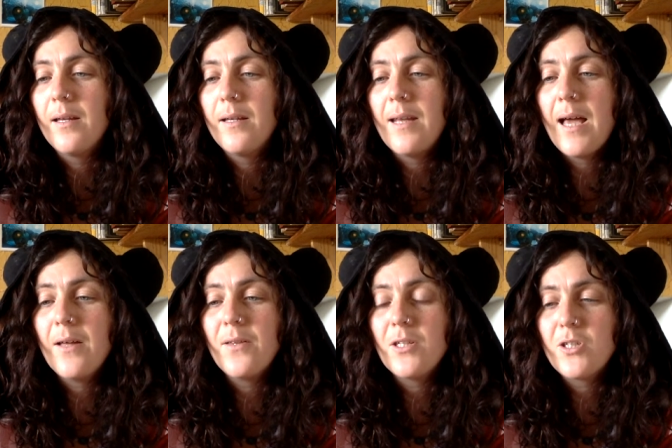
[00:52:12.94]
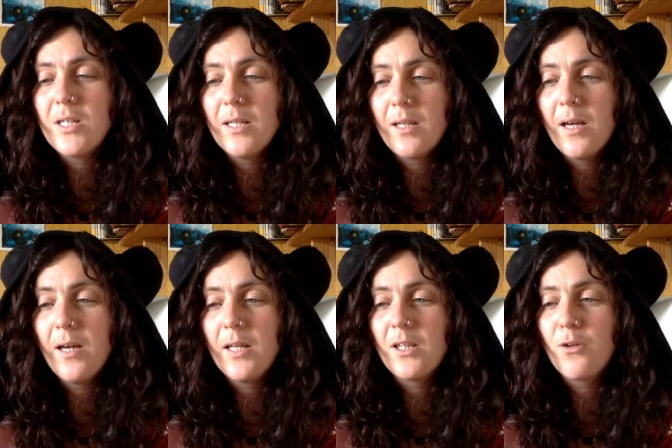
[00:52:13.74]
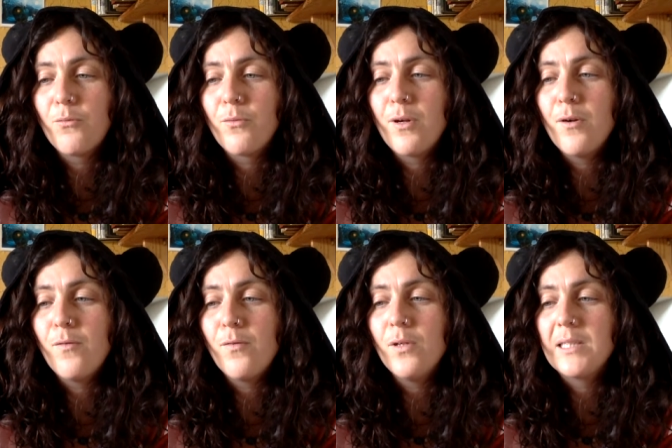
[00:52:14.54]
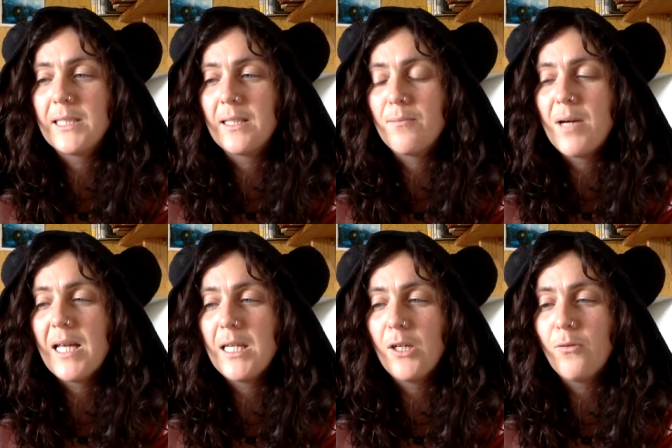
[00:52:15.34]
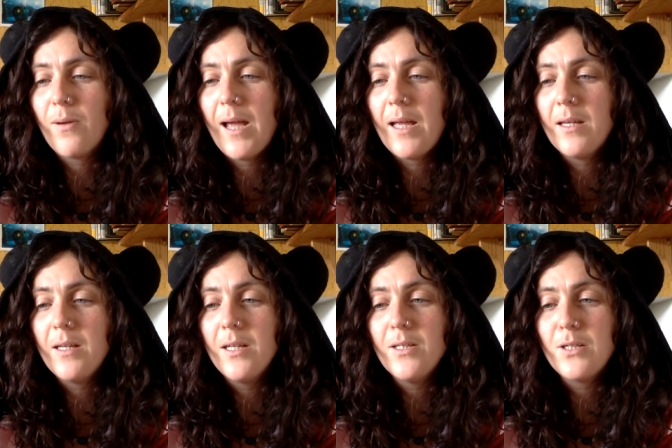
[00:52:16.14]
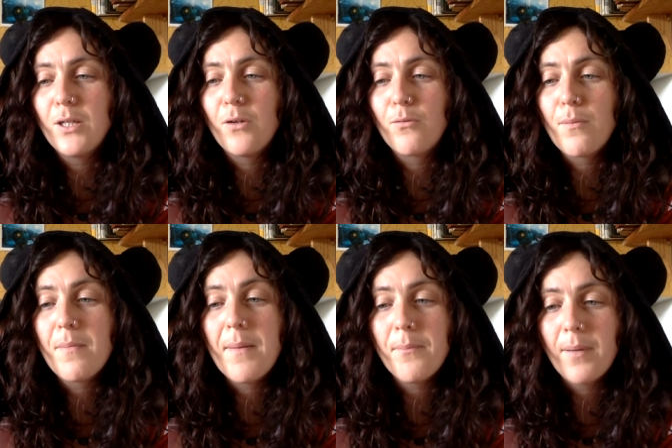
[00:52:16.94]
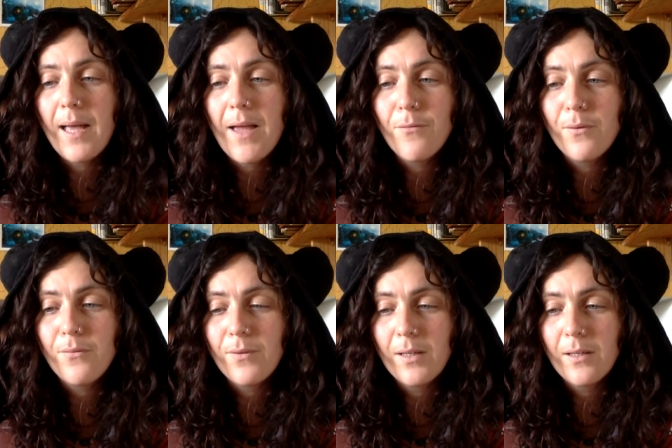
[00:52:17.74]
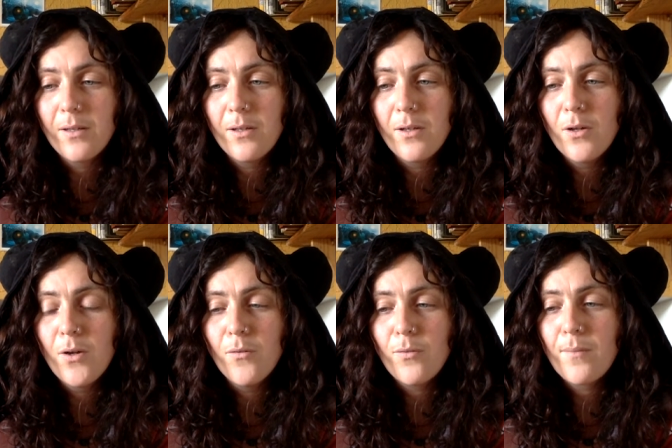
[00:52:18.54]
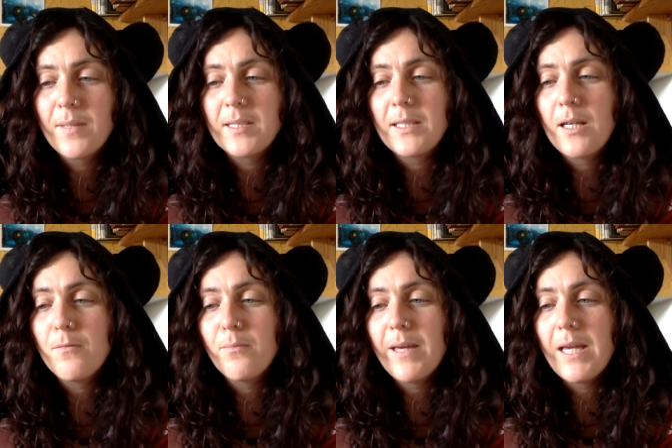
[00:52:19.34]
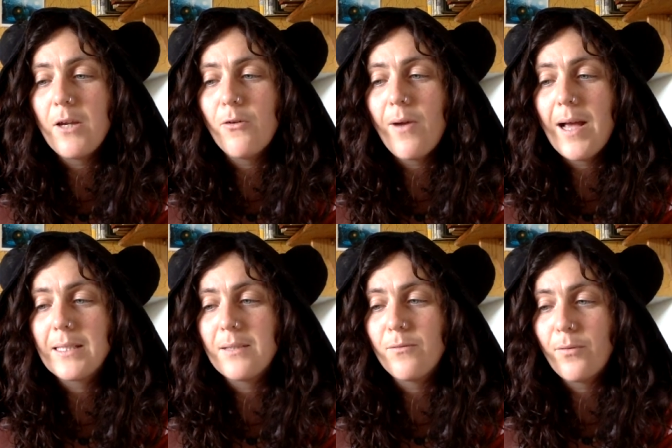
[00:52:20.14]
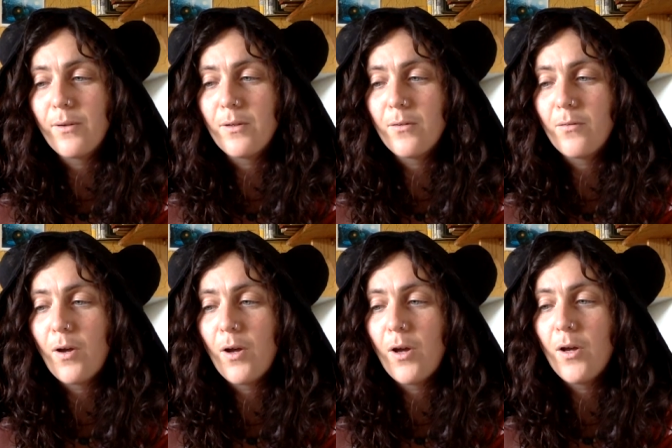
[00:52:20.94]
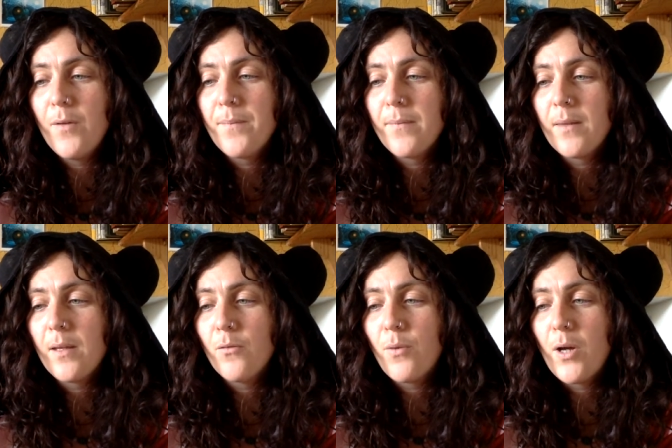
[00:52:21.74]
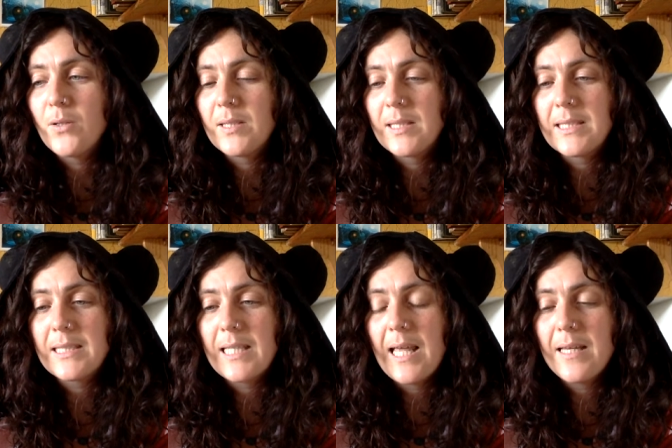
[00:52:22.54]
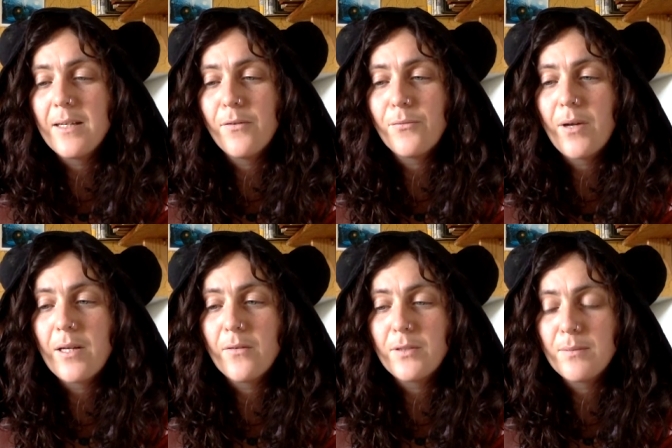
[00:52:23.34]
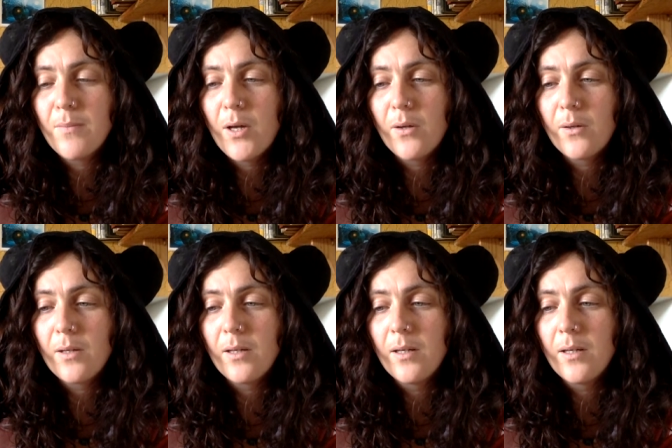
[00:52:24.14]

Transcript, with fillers: Now that she had heard the real voice of the man in grey, she could remember everything. From the sun baked grass in front of her rose a slender thread of smoke.